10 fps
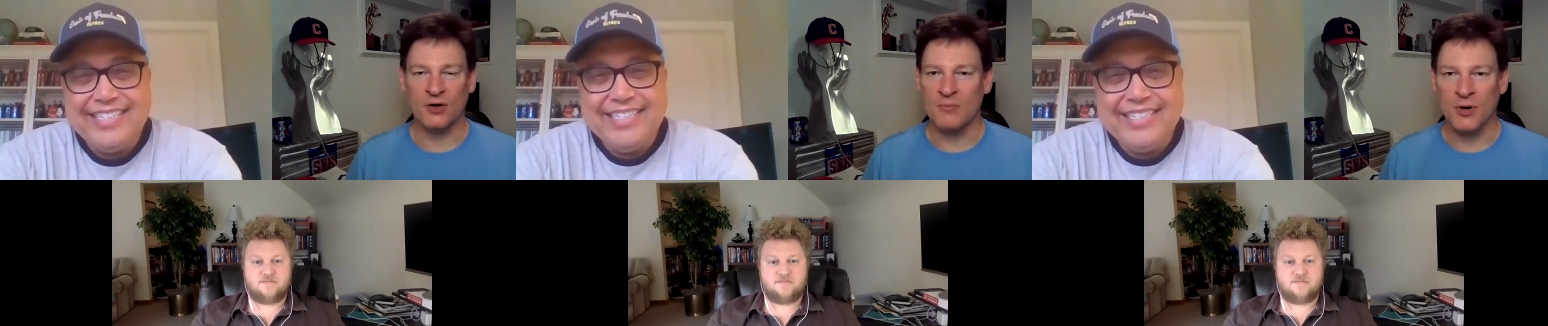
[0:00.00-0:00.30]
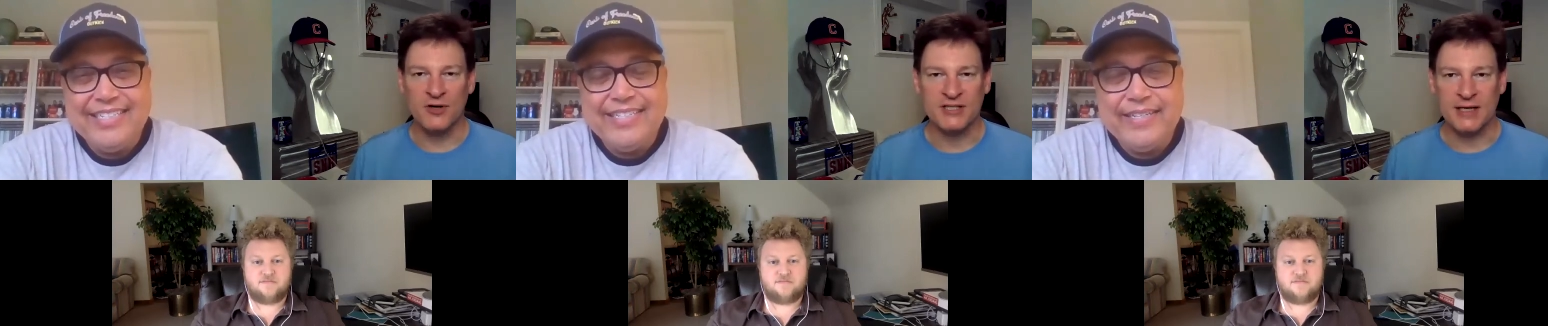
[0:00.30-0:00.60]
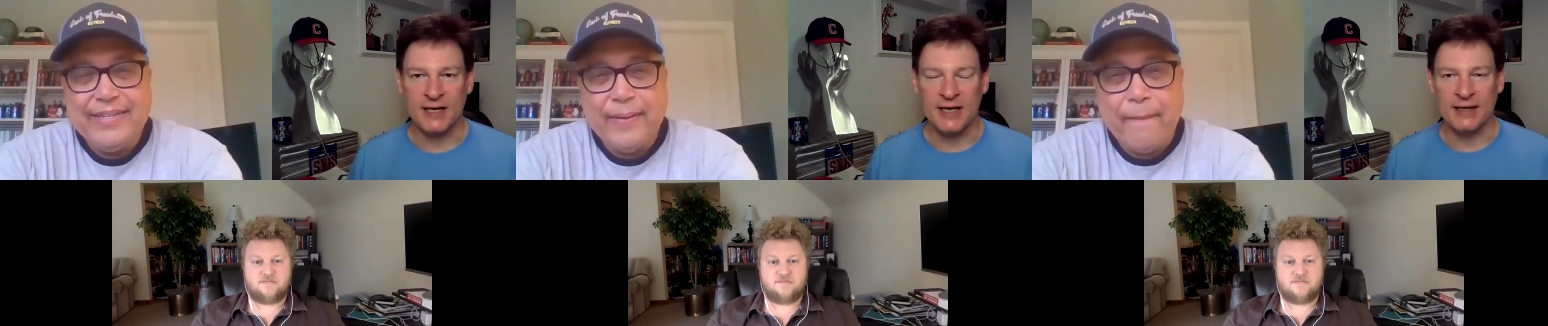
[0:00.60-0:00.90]
Speaker 1: you're immersed
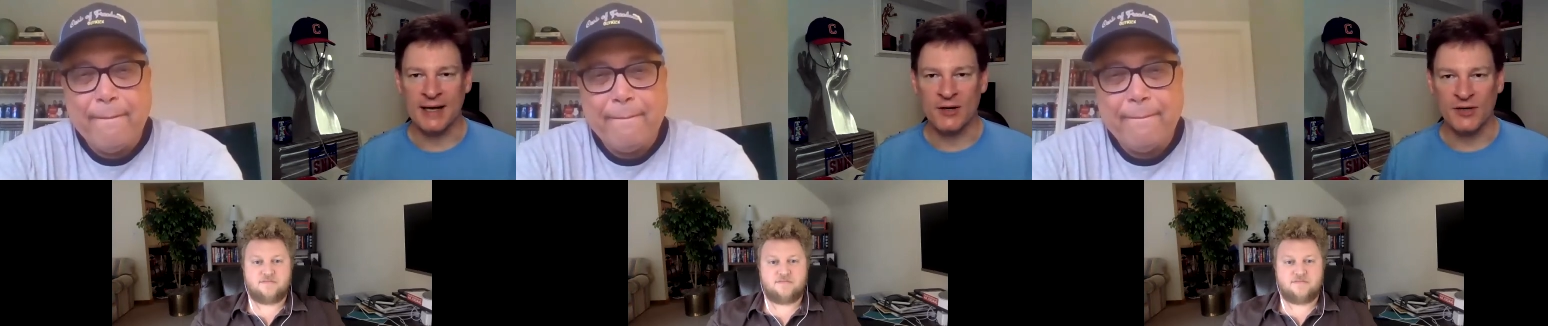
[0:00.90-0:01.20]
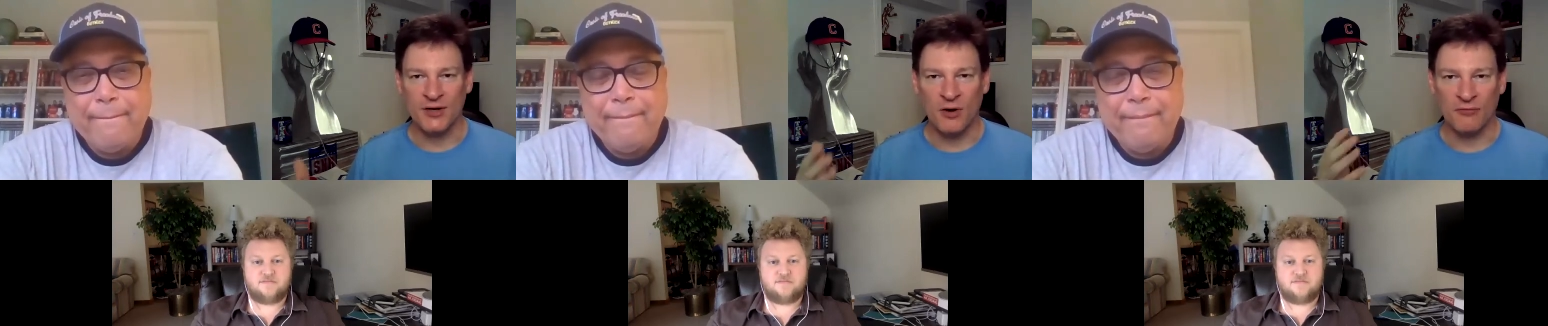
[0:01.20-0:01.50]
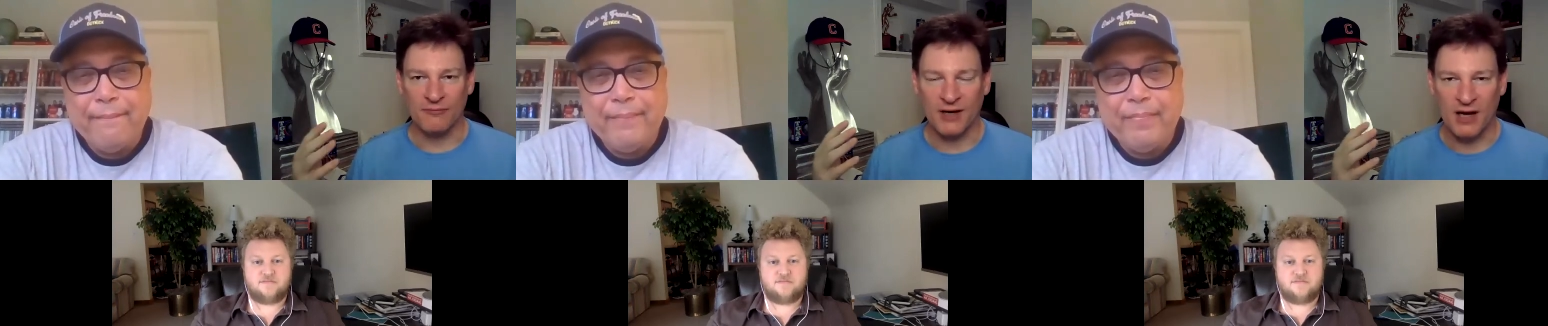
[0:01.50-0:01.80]
in it. I know you
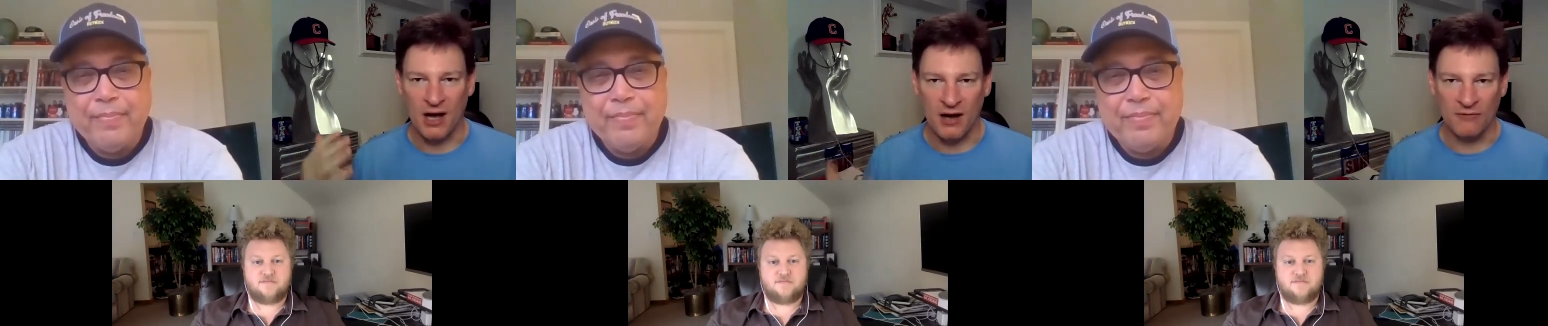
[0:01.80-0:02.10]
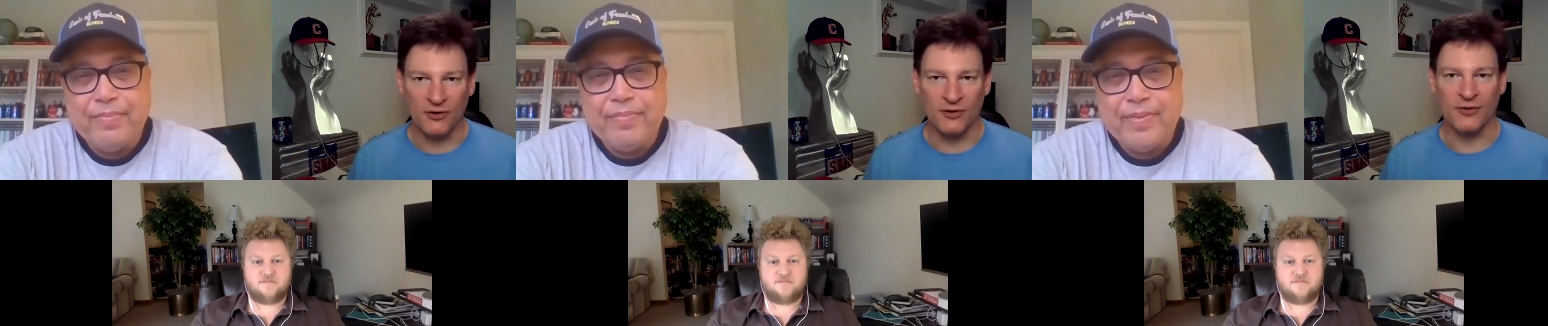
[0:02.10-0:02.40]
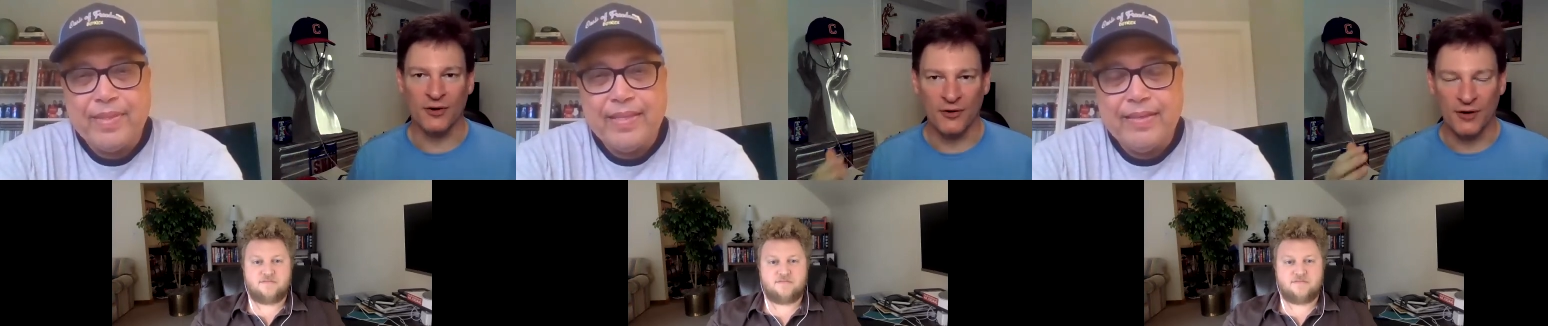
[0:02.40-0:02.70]
don't cover
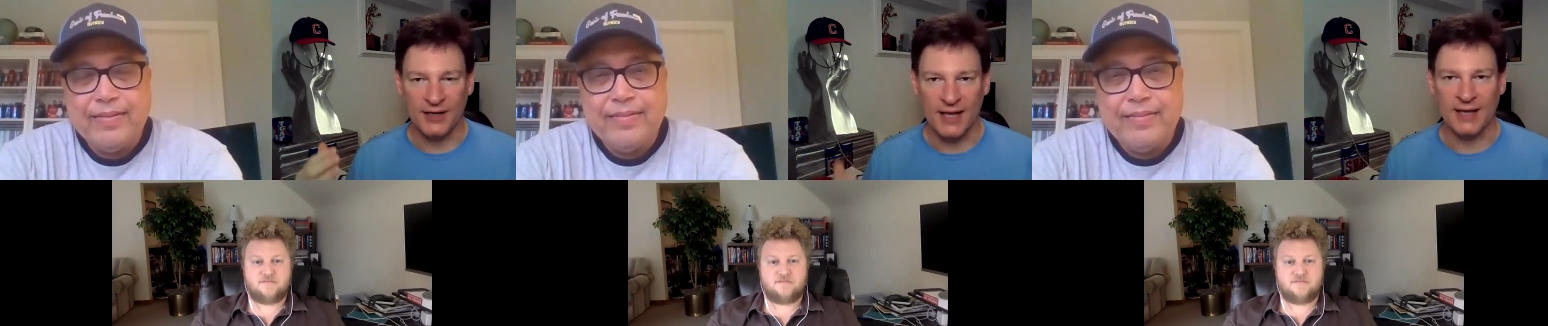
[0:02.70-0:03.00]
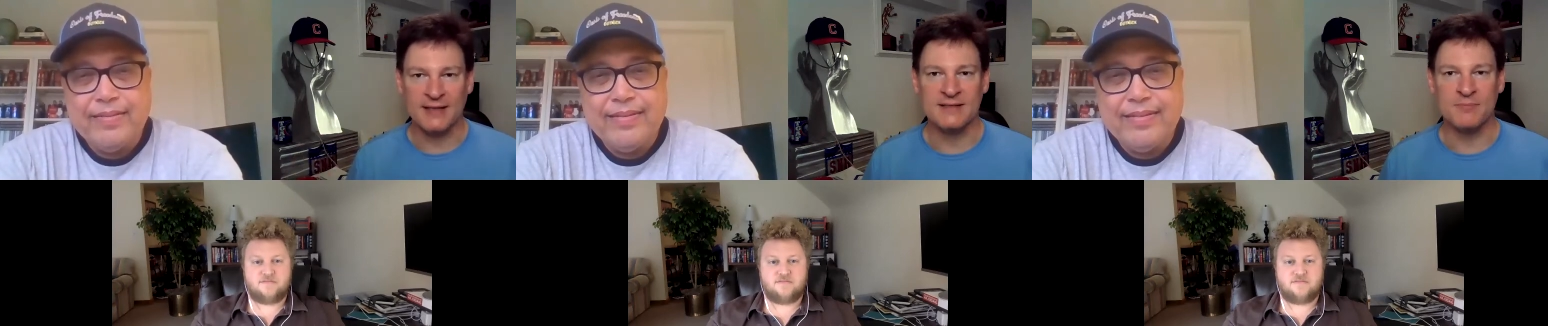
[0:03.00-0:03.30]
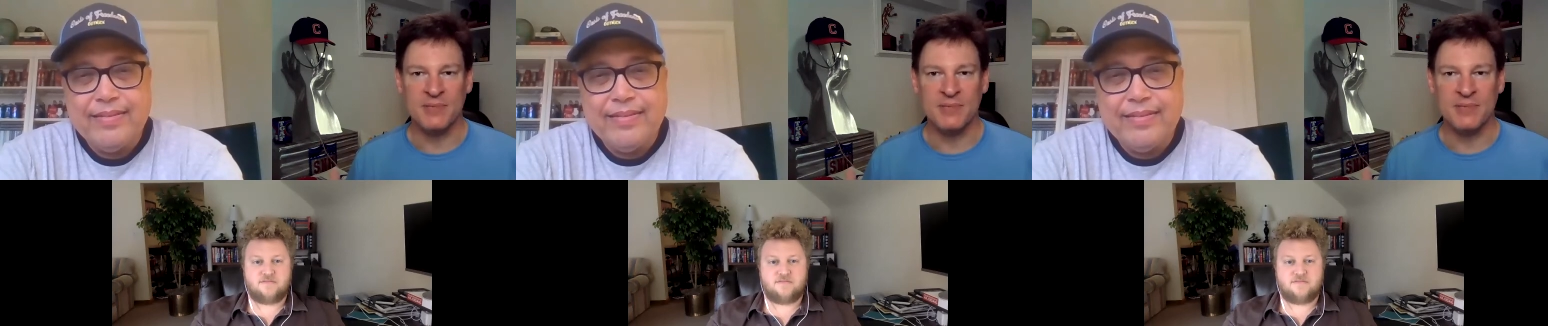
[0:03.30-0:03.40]
the Hurricanes